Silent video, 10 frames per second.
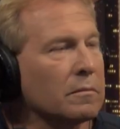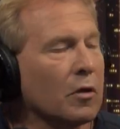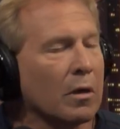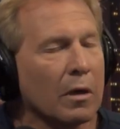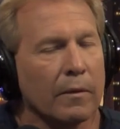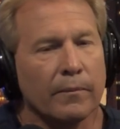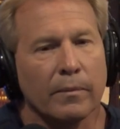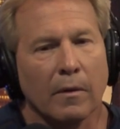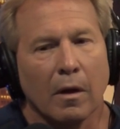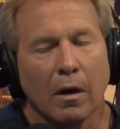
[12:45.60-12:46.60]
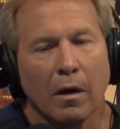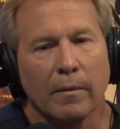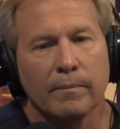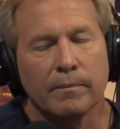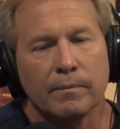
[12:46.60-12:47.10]
Okay.
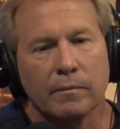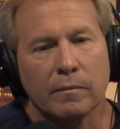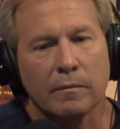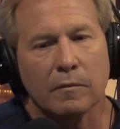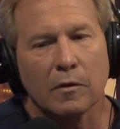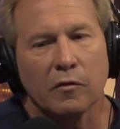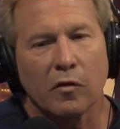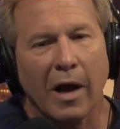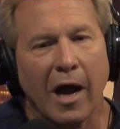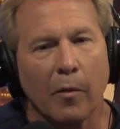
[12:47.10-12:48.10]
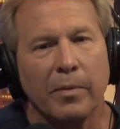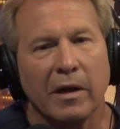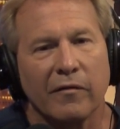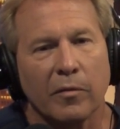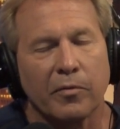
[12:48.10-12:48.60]
Um, so how
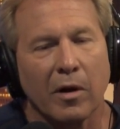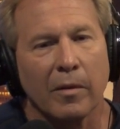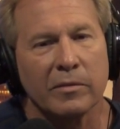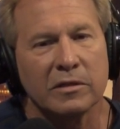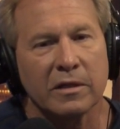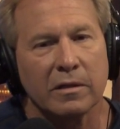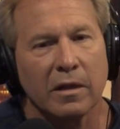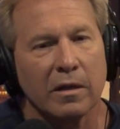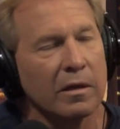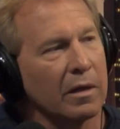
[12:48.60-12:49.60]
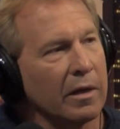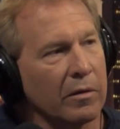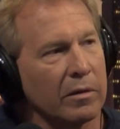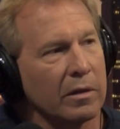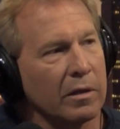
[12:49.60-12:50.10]
big of a problem is it then
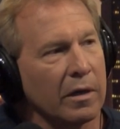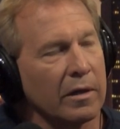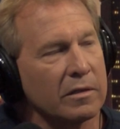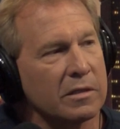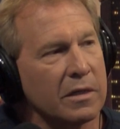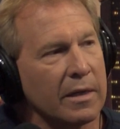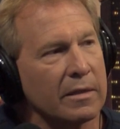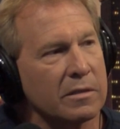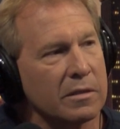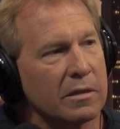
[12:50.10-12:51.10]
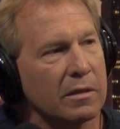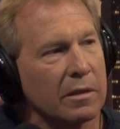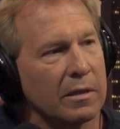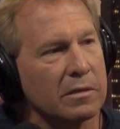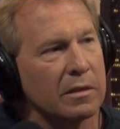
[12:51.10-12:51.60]
here in the United States? Is it
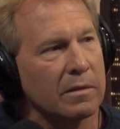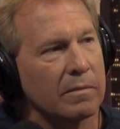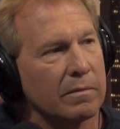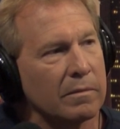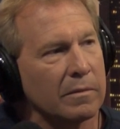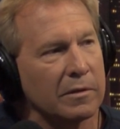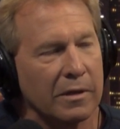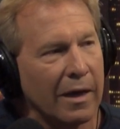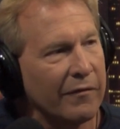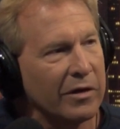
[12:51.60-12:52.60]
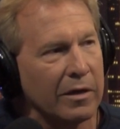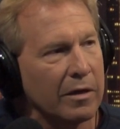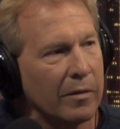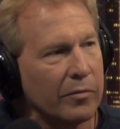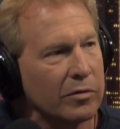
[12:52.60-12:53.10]
is it do you have any
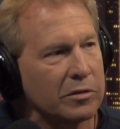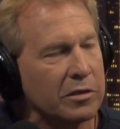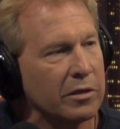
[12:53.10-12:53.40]
numbers?